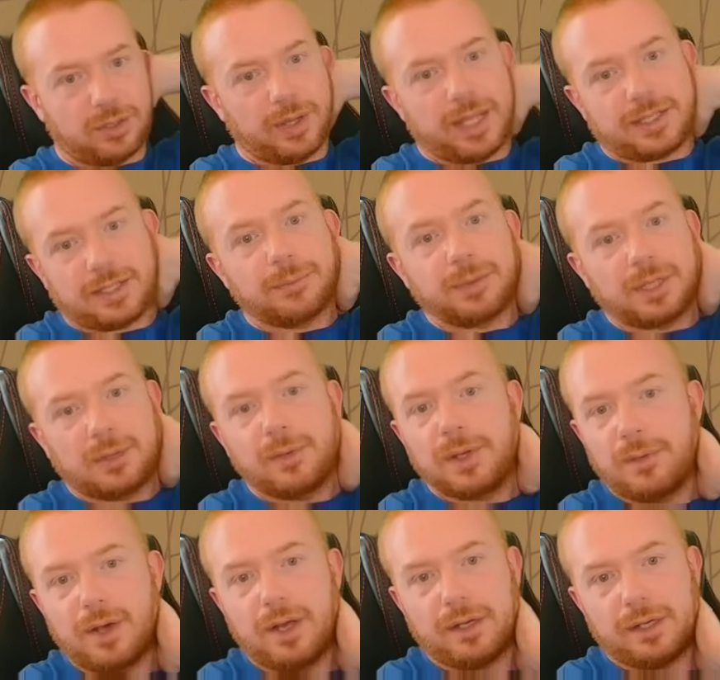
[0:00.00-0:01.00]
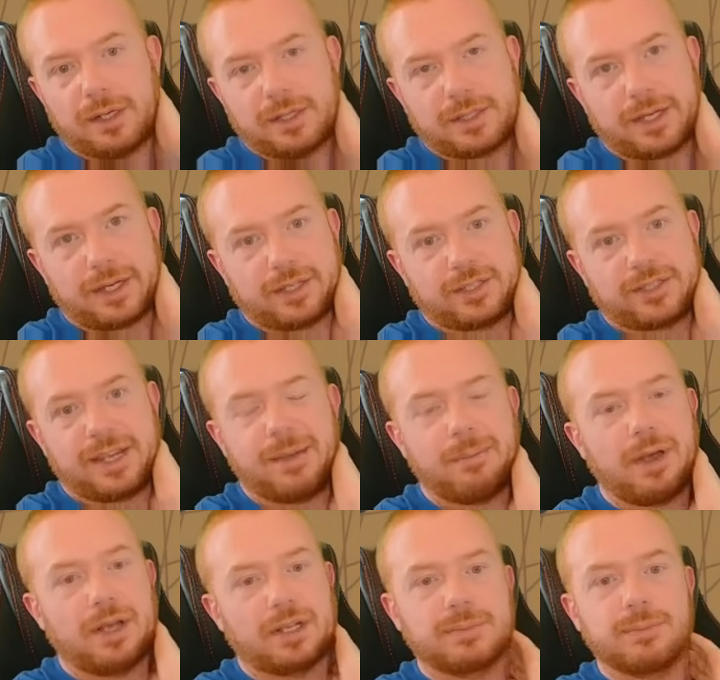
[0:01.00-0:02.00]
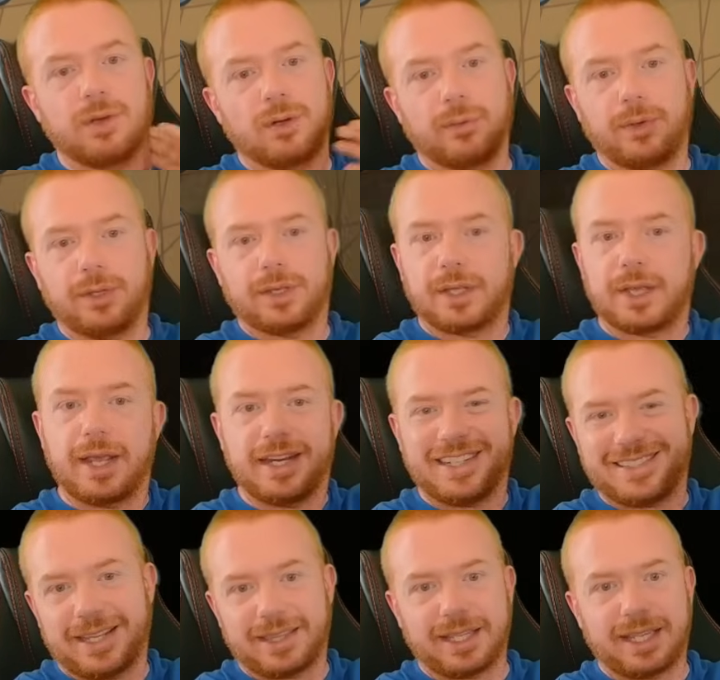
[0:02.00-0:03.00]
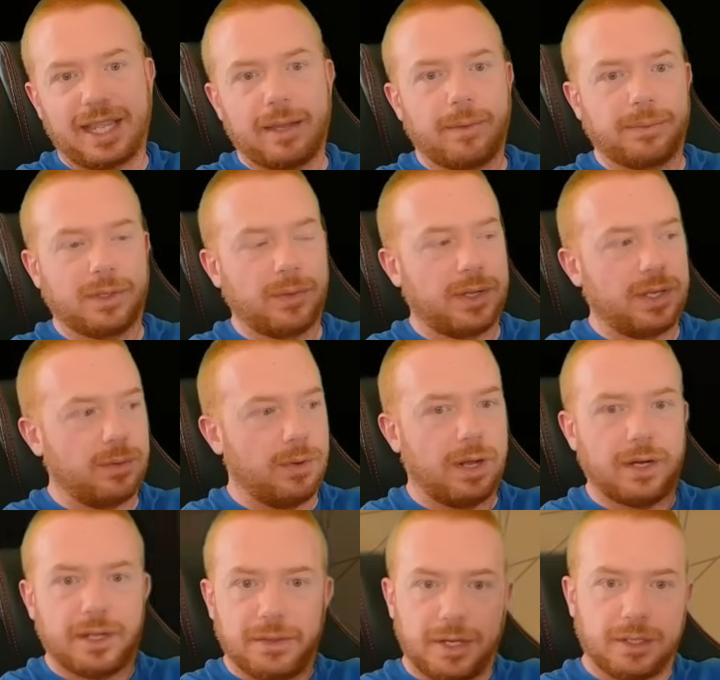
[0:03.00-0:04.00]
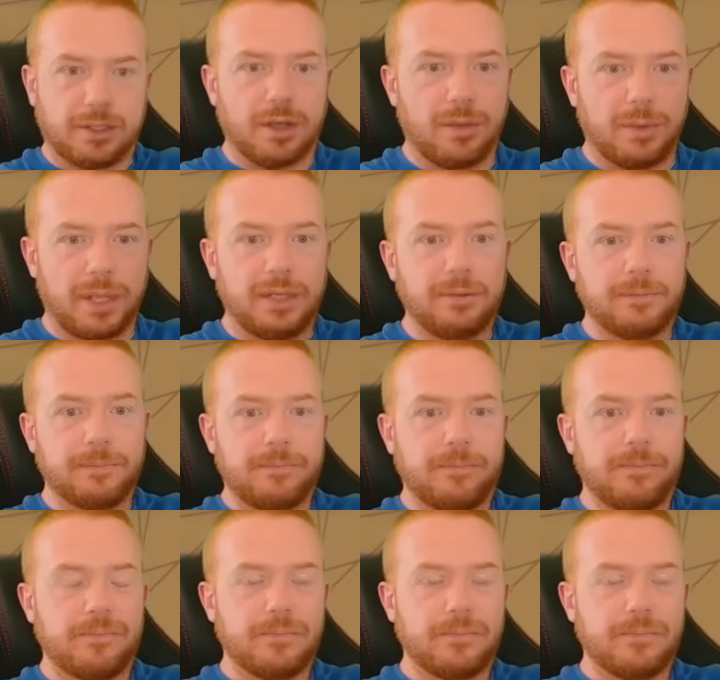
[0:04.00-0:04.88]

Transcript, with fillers: So that's something we want is like a sandbox mode where you can kind of set the game up the way you want and then go in.